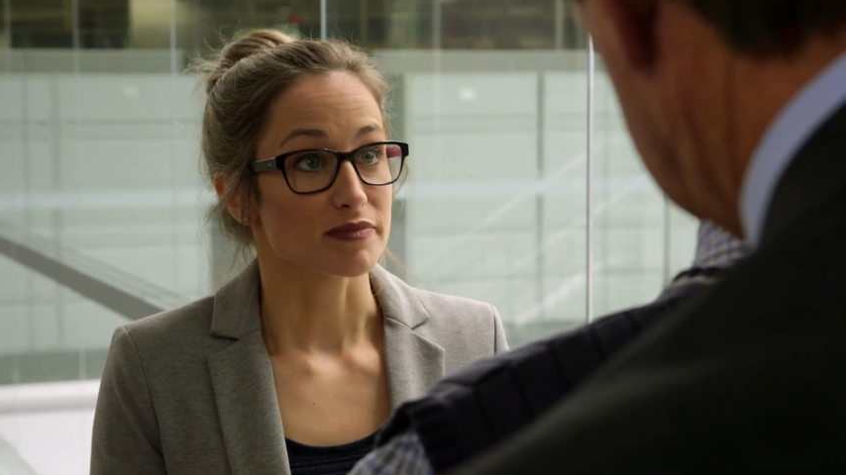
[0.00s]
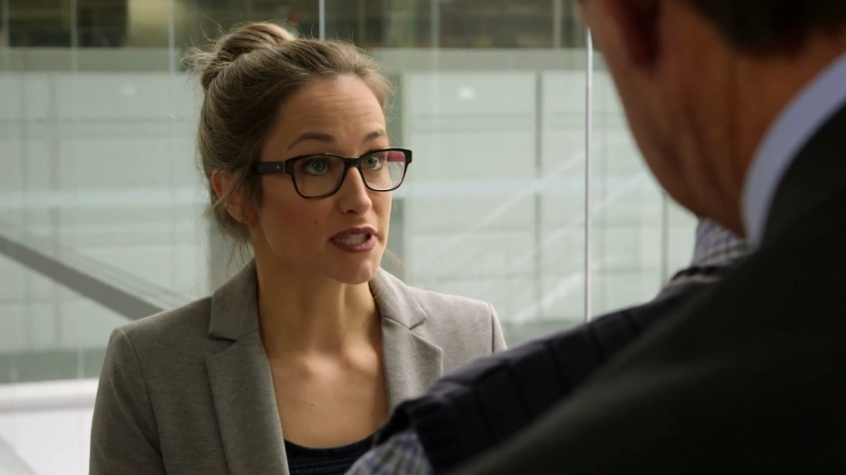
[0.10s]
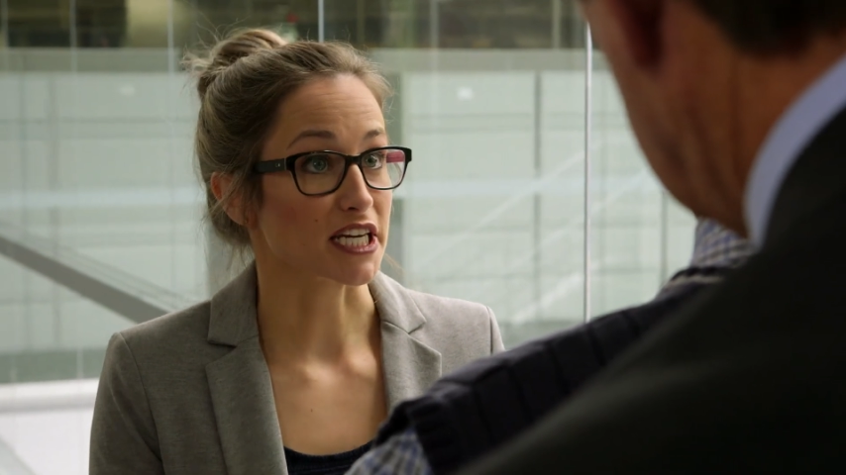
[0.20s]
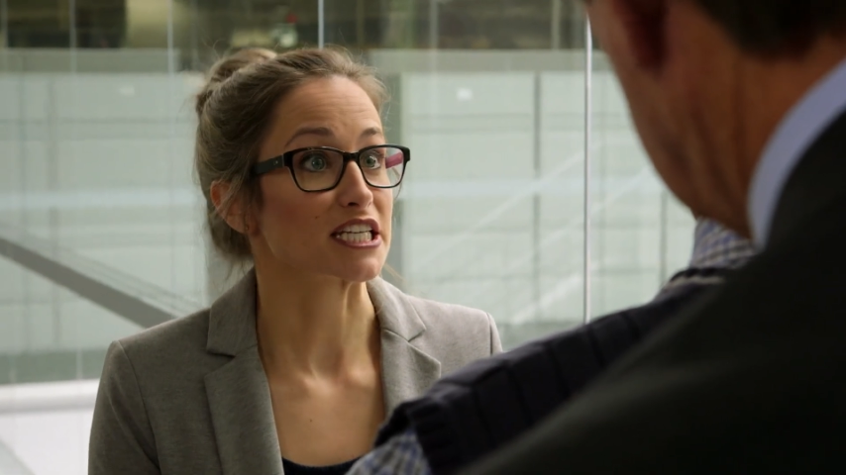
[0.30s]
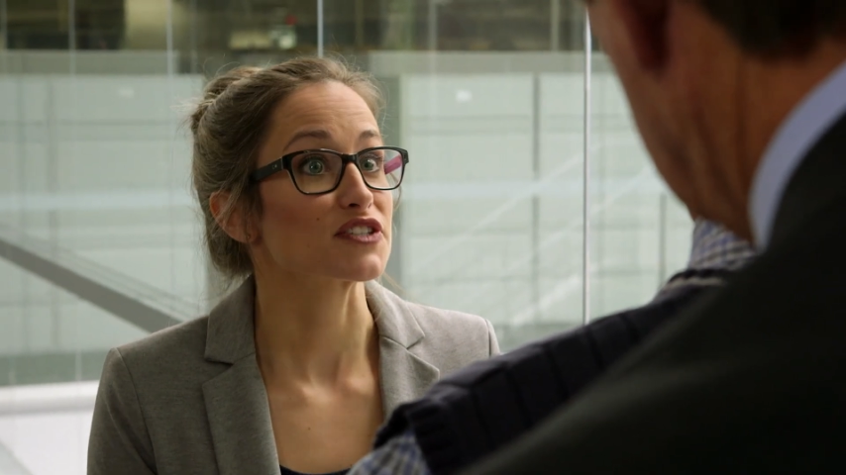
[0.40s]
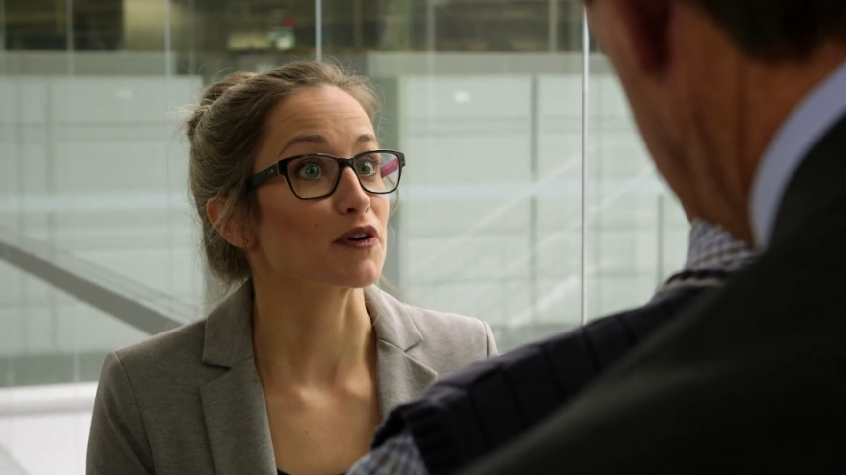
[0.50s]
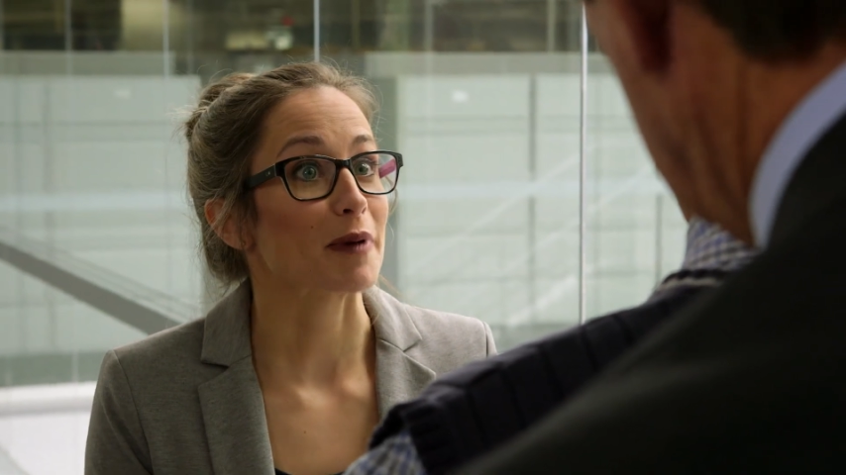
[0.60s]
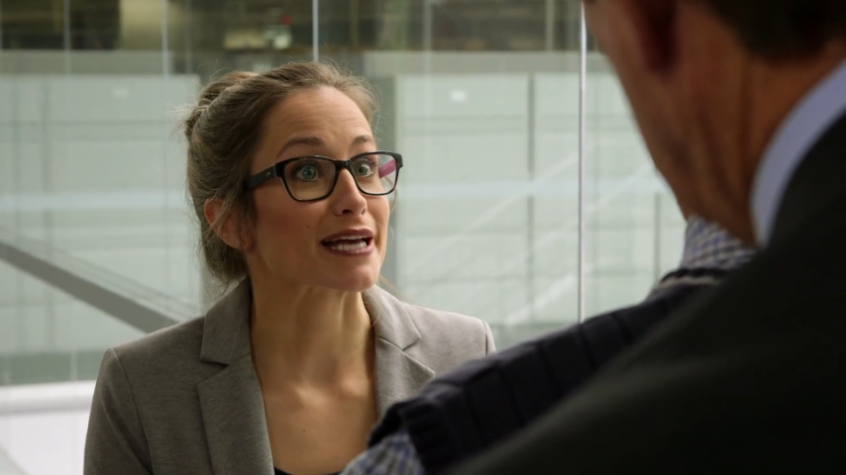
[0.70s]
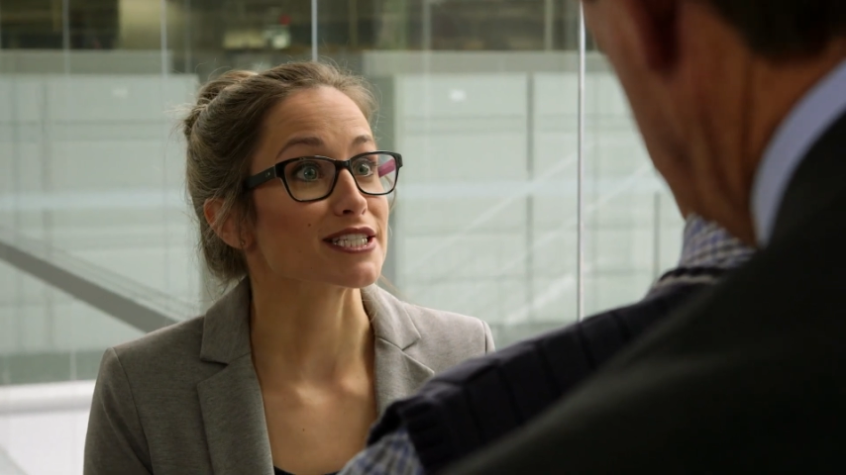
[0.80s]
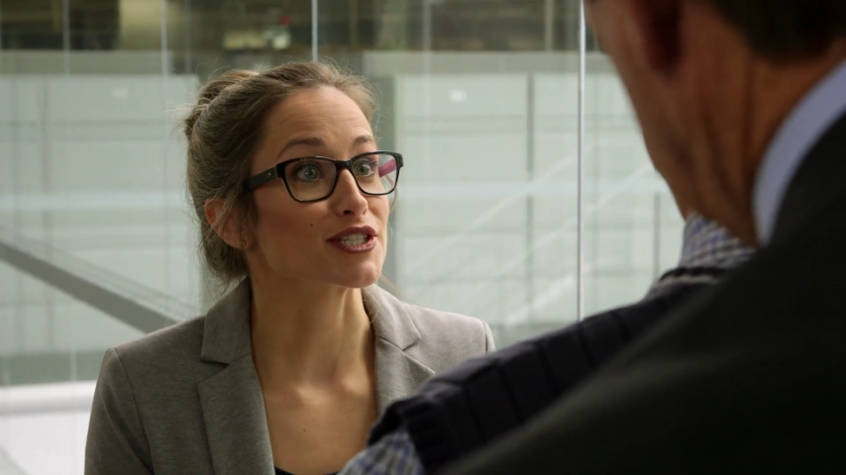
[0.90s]
tickets for
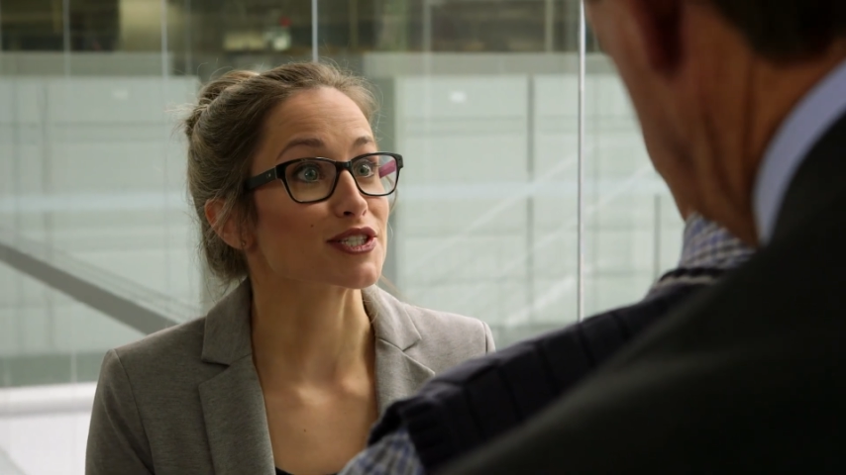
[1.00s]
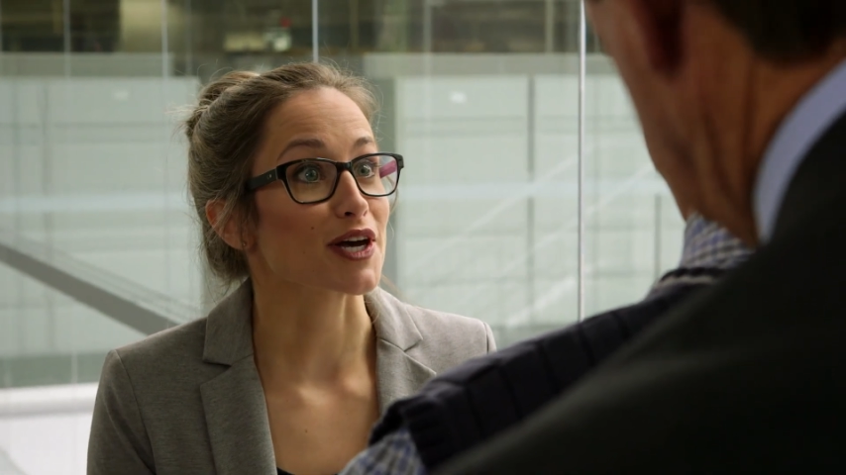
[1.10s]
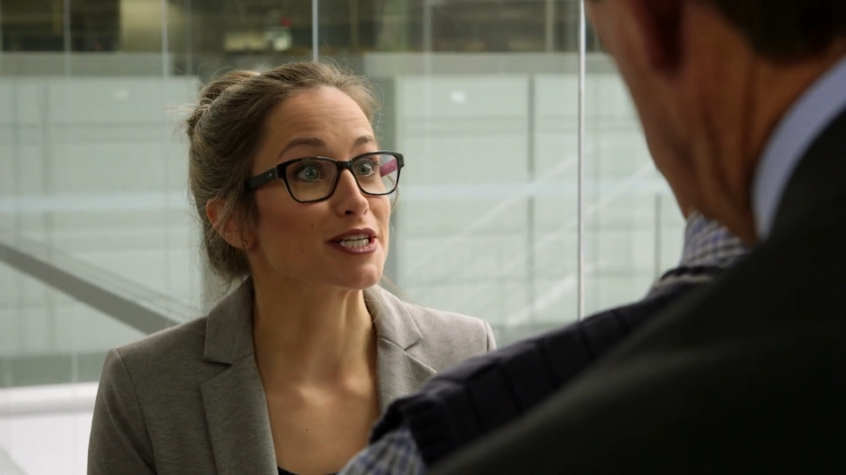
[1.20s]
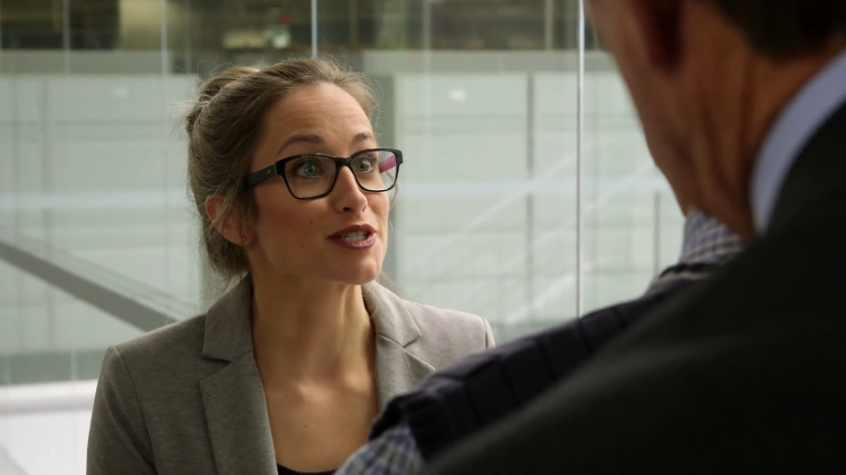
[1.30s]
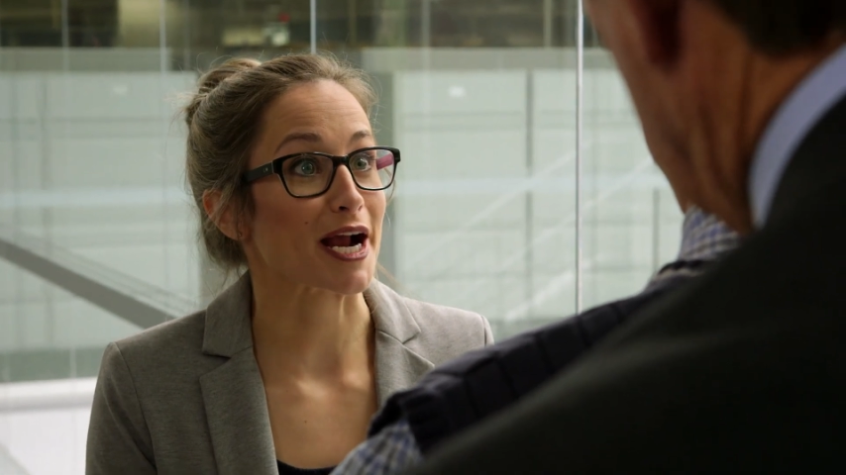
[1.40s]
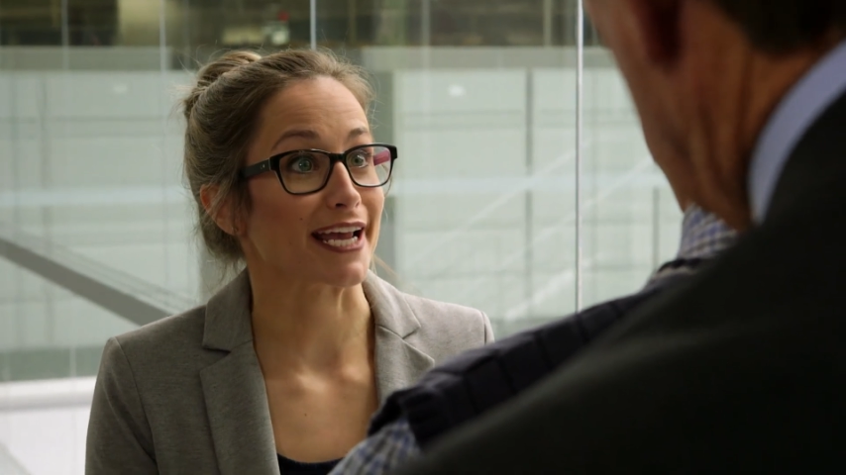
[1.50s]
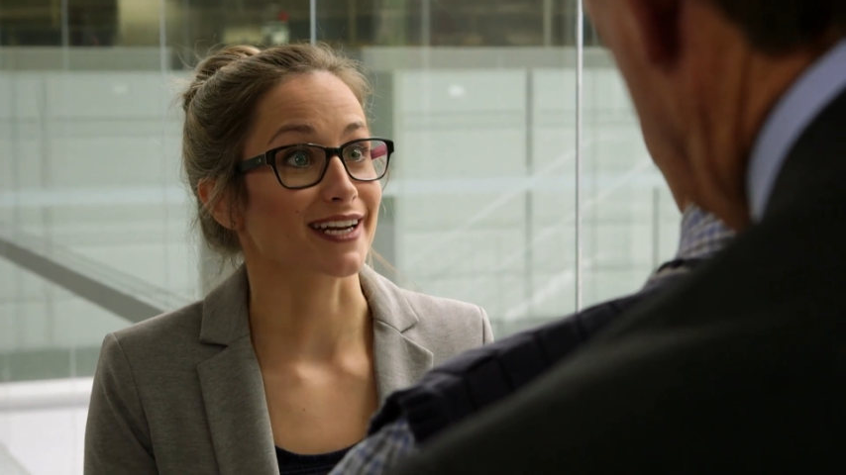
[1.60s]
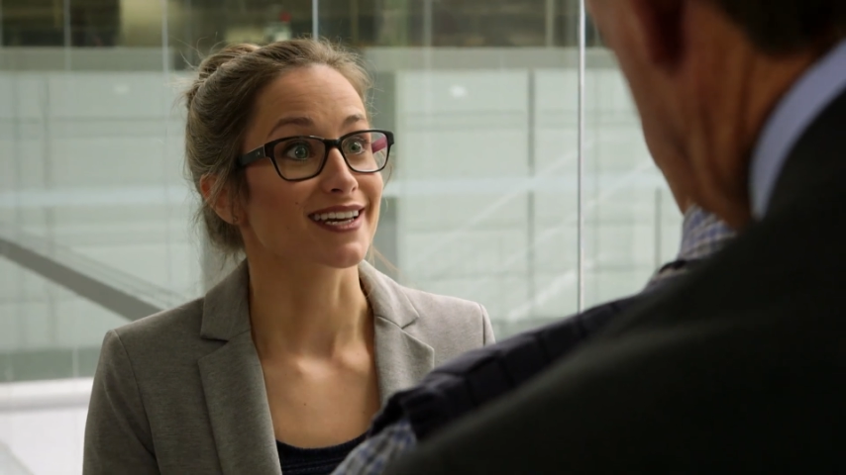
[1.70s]
passengers on a train.